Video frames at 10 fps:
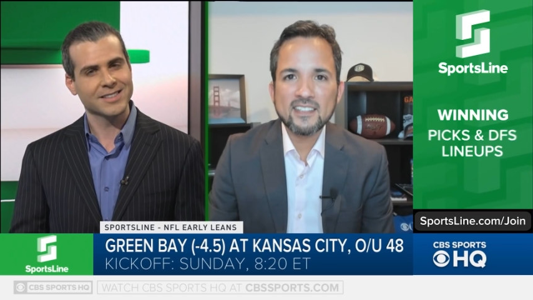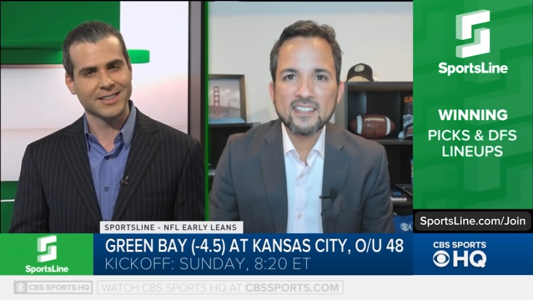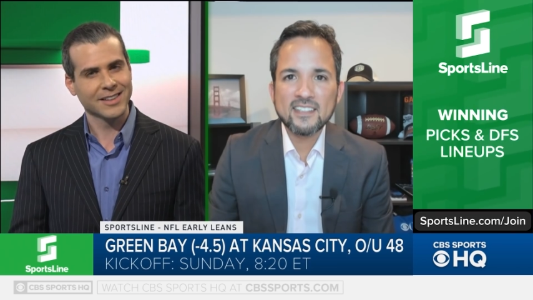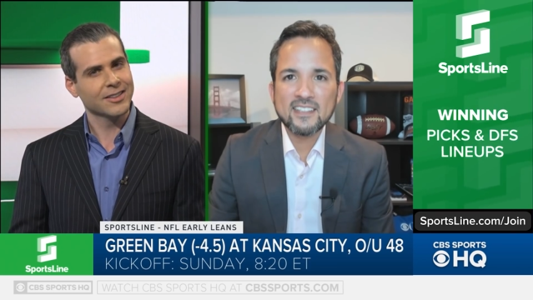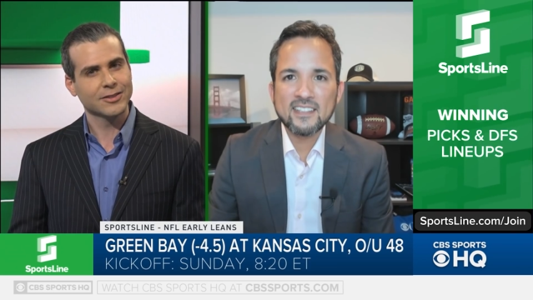Speaker 1: is a
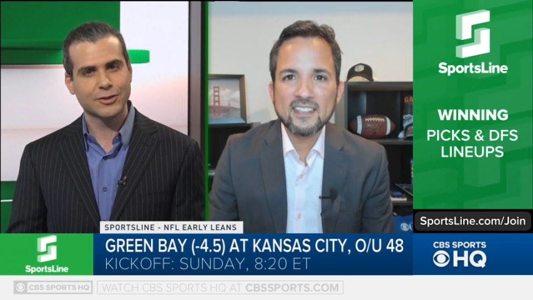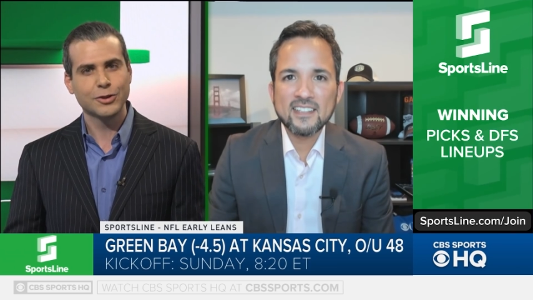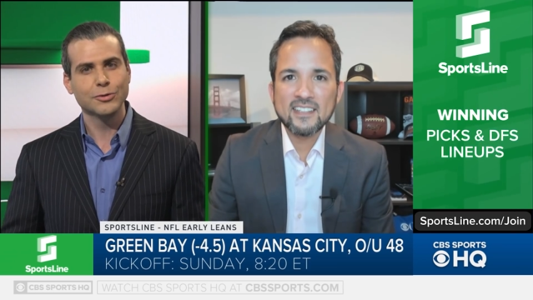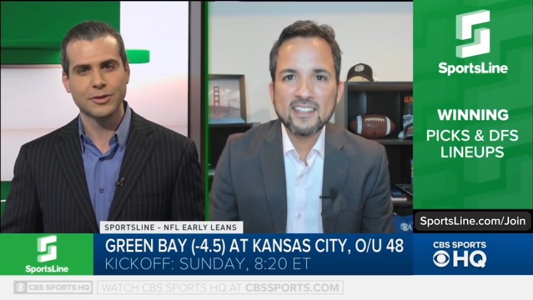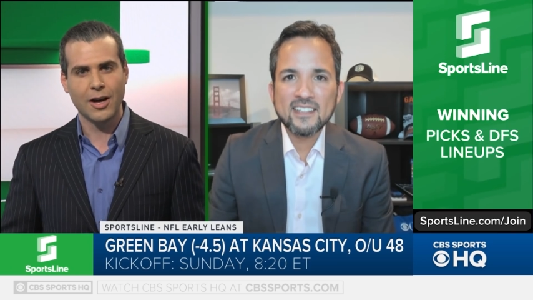little
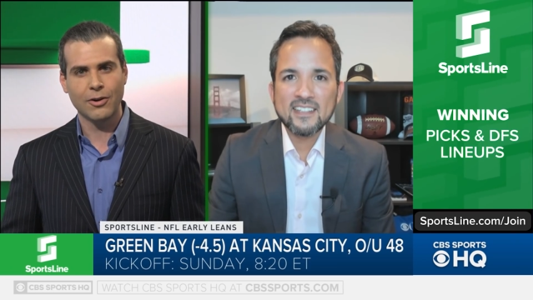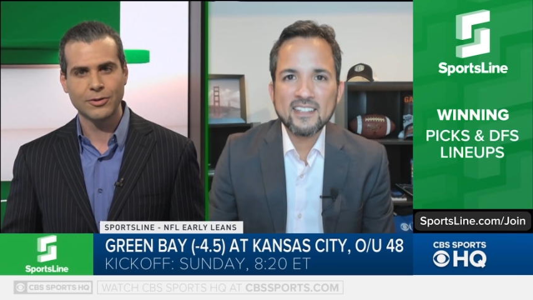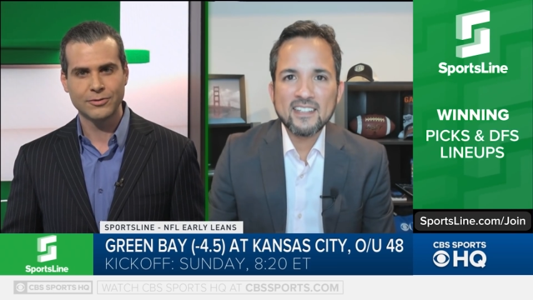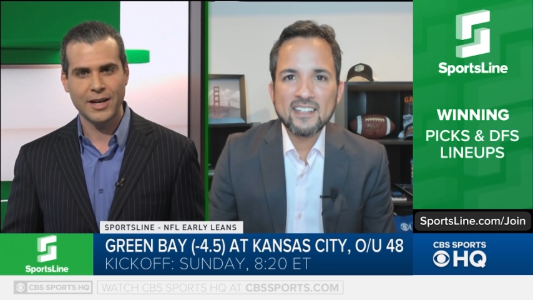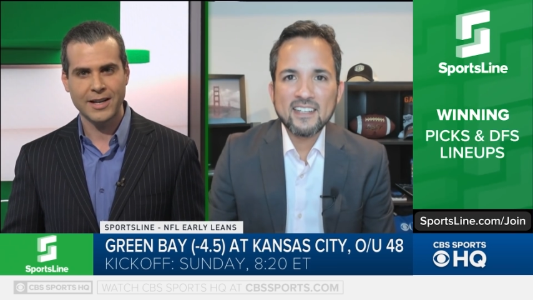too low
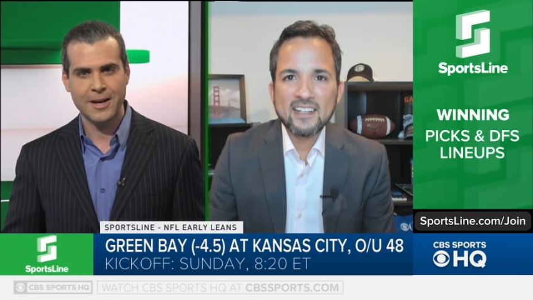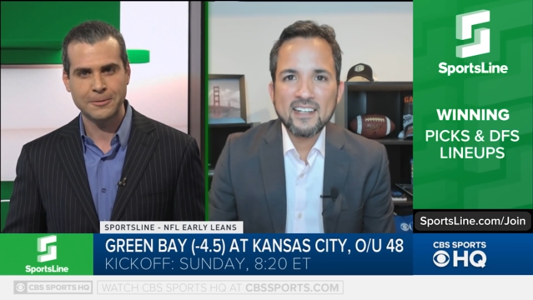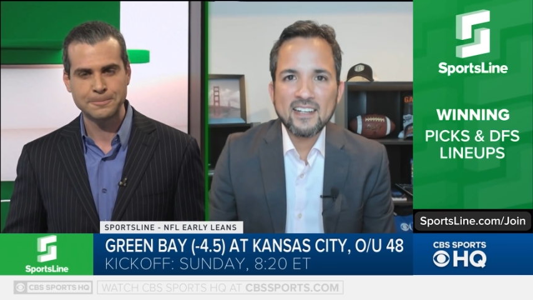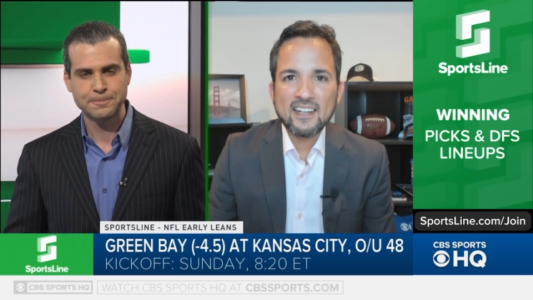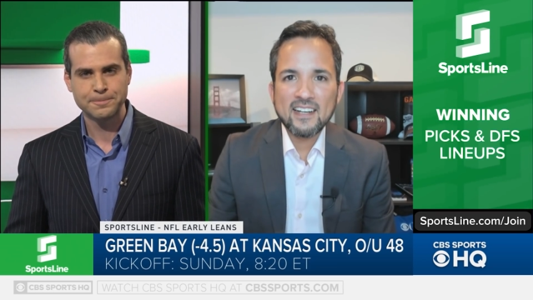
Speaker 2: right now?
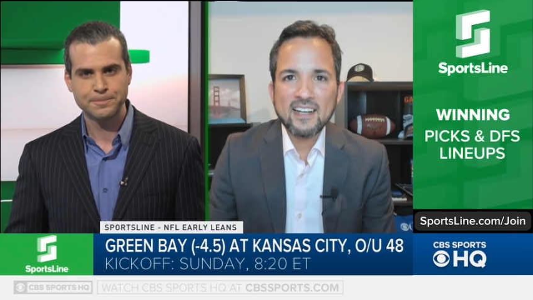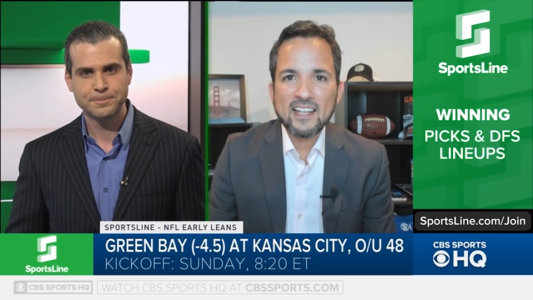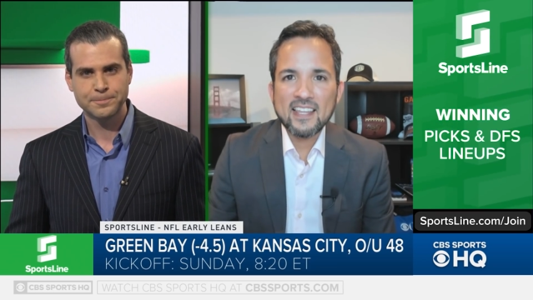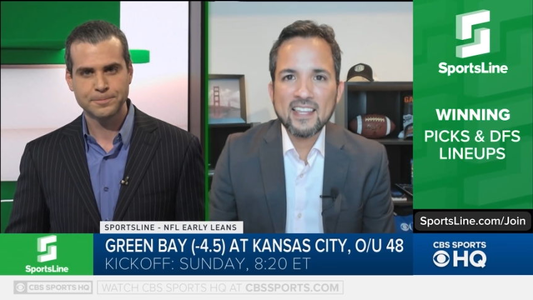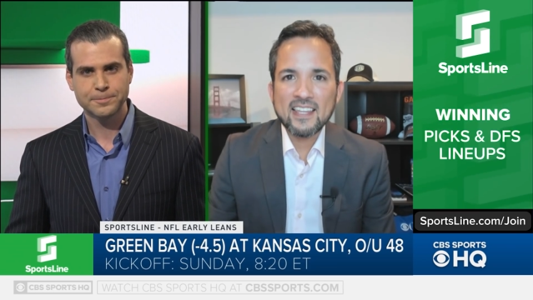
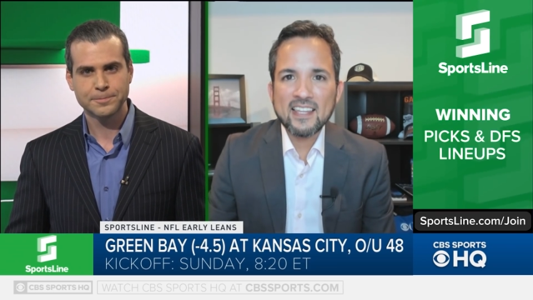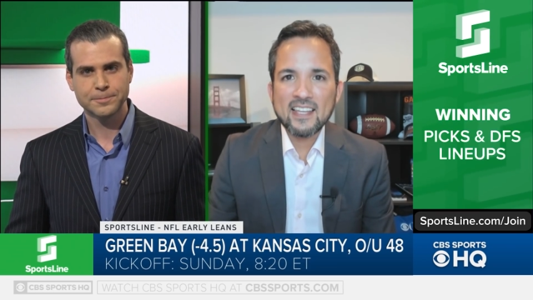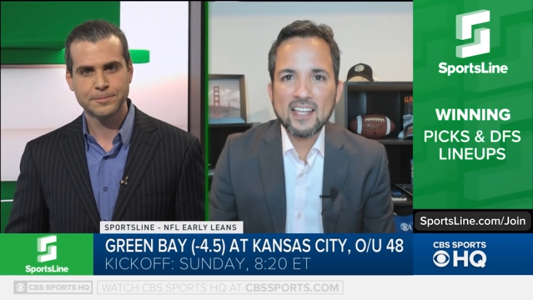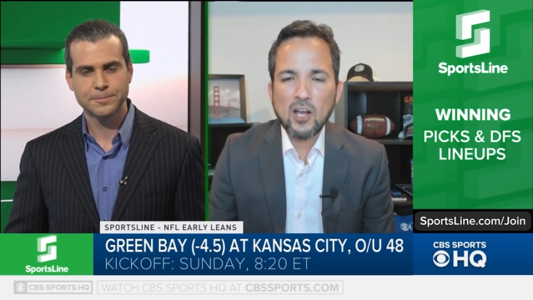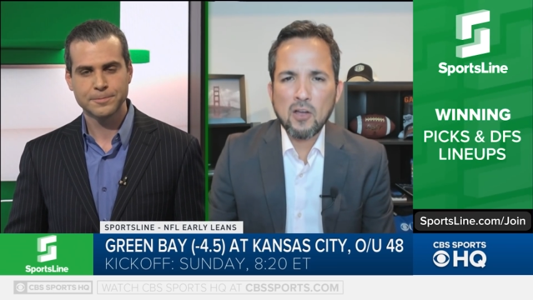
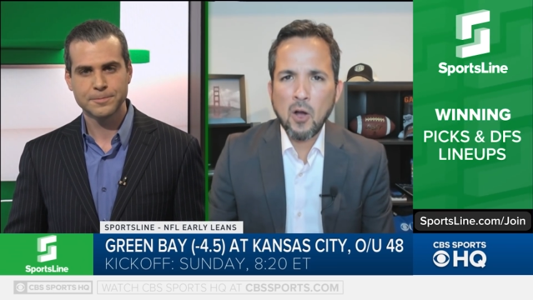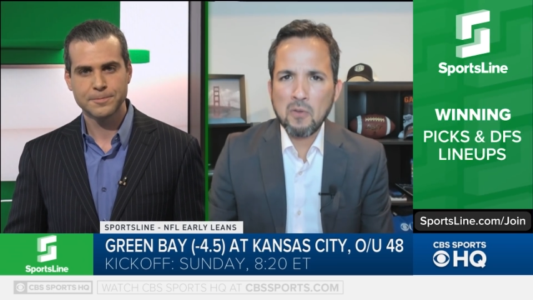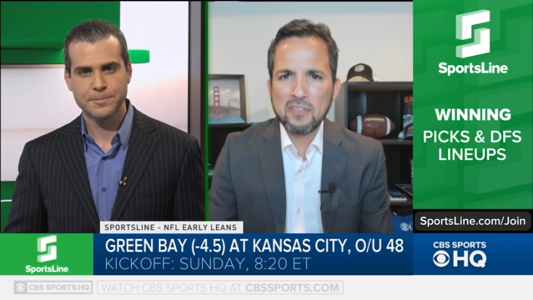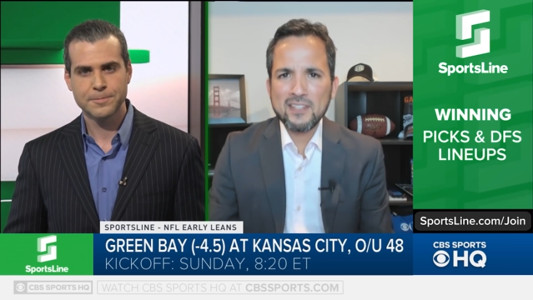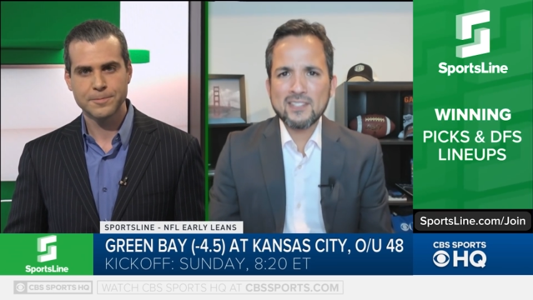
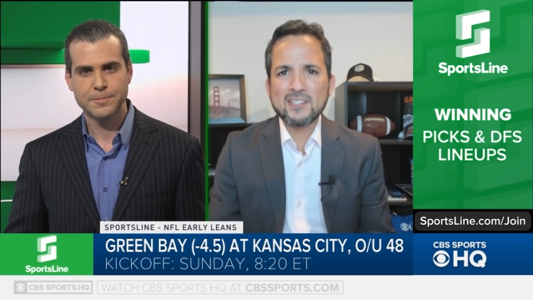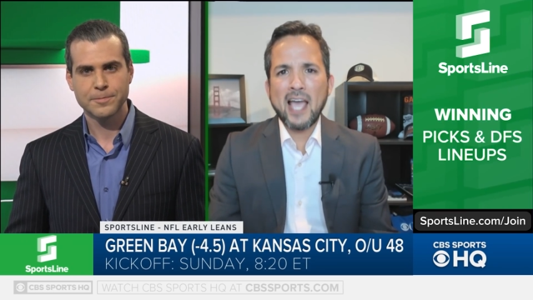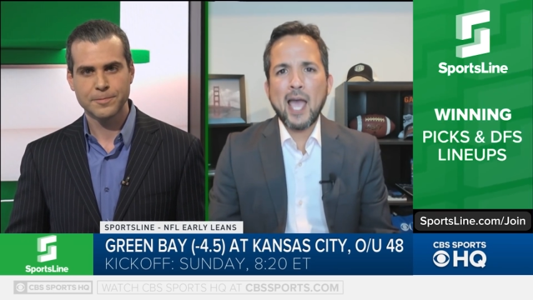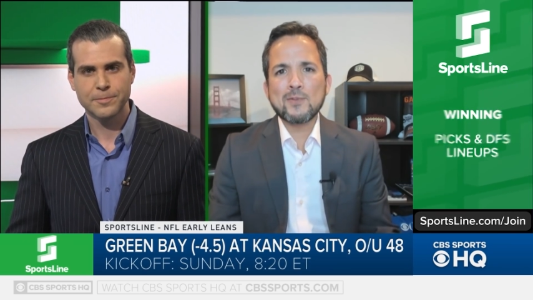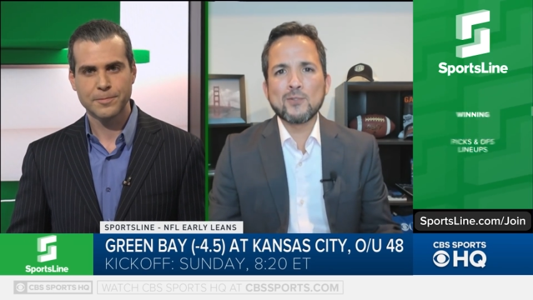Oh, this
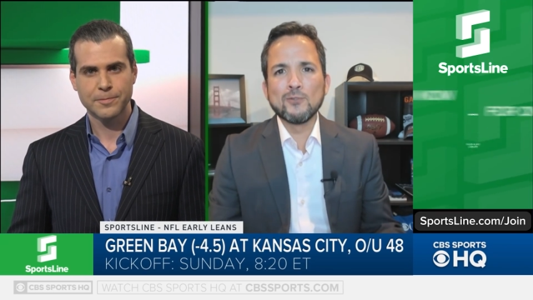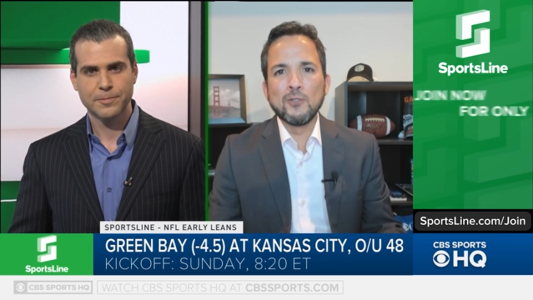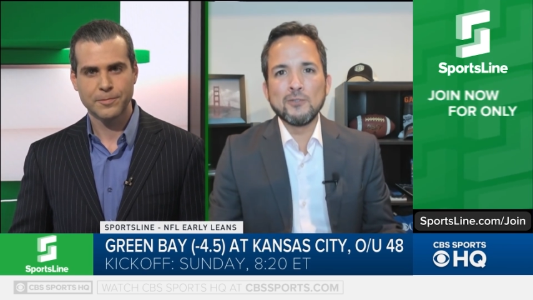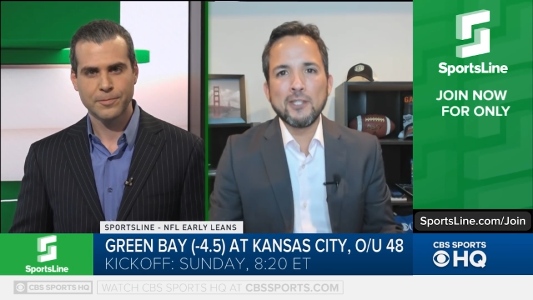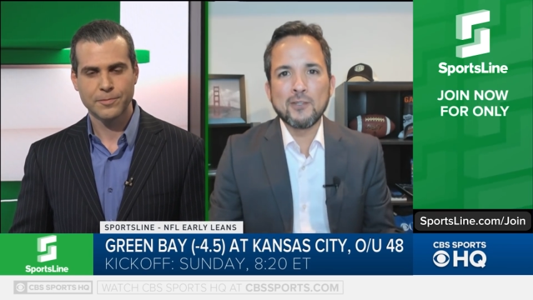is
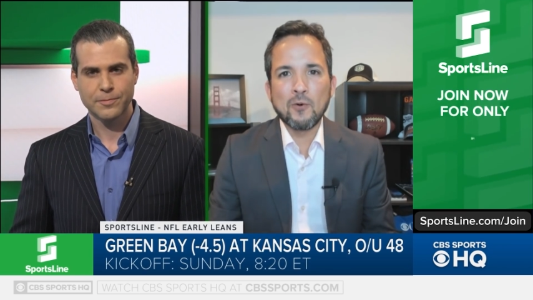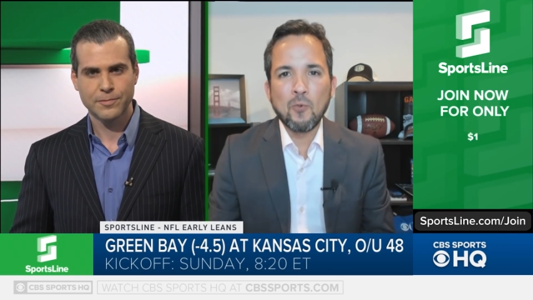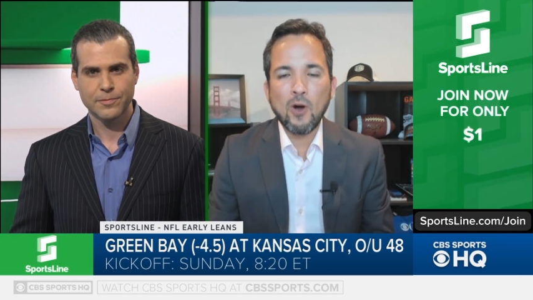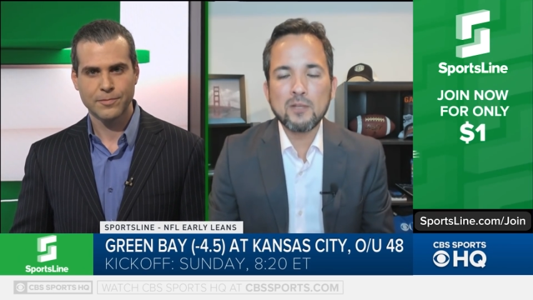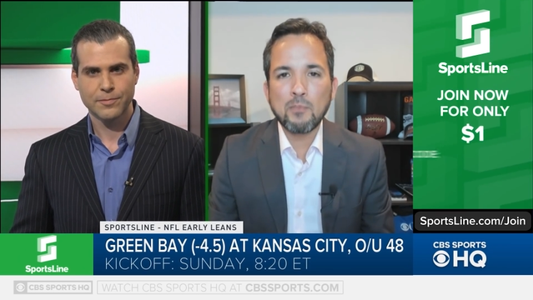absolutely
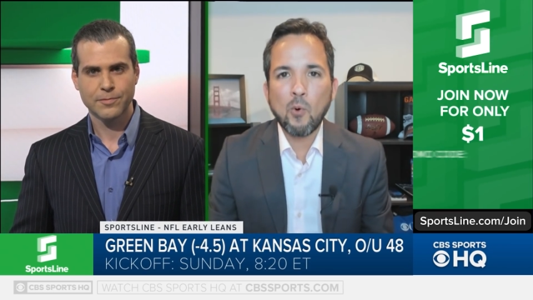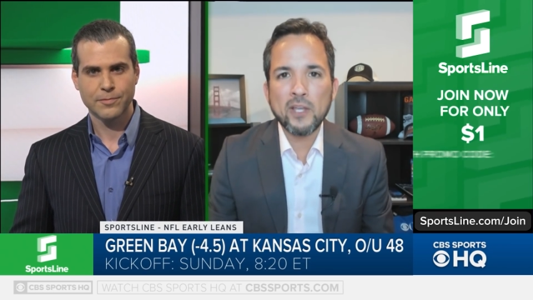the one